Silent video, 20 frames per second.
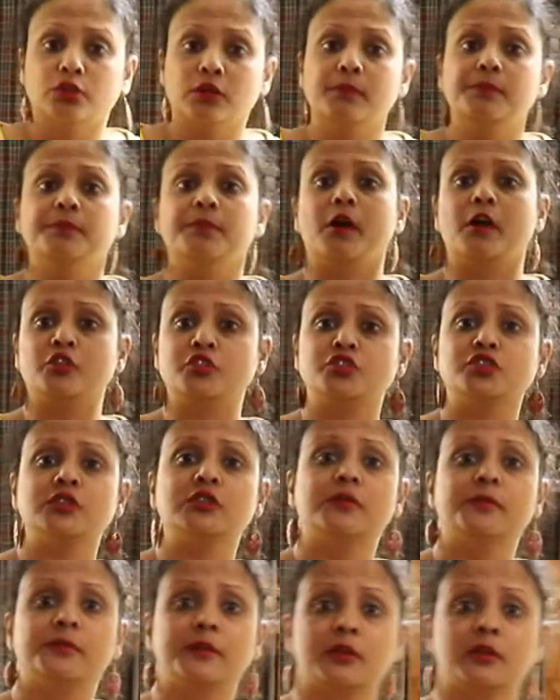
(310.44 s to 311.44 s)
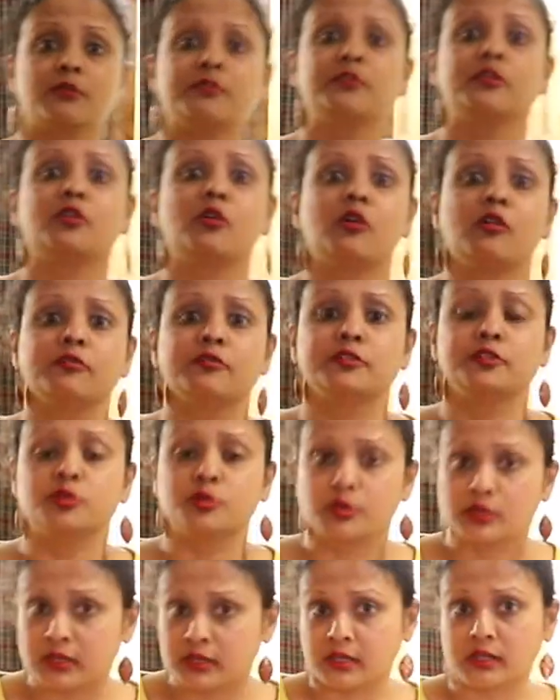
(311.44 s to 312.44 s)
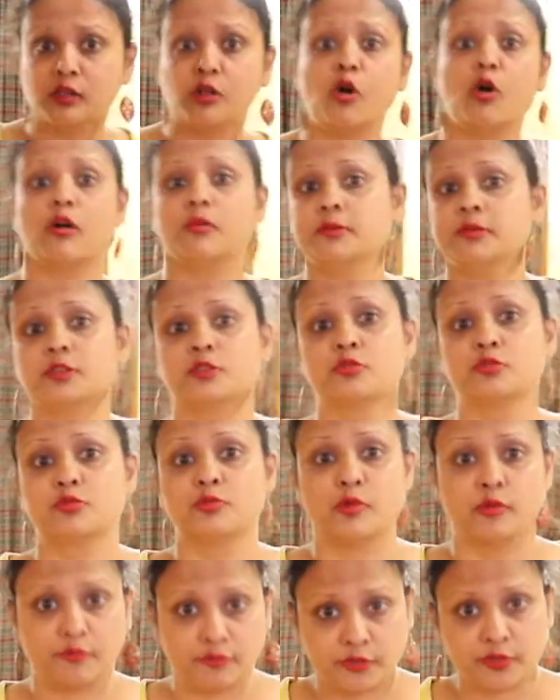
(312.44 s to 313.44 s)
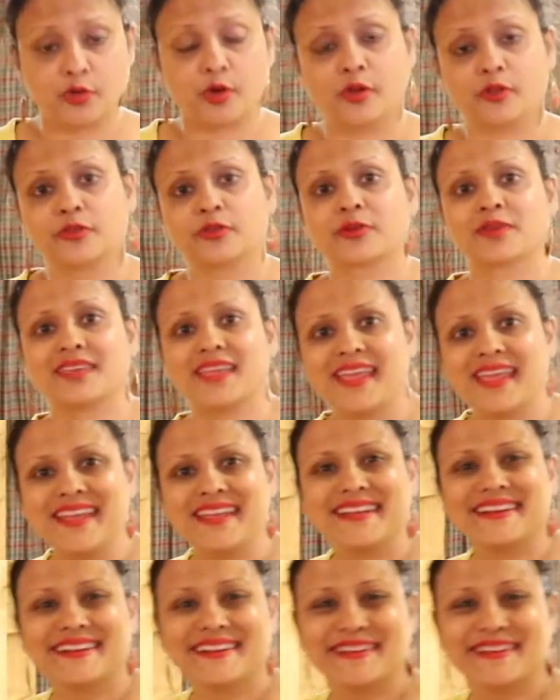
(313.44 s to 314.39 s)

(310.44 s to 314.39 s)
can portion a bit of it off into a little hobby room of sorts. Okay,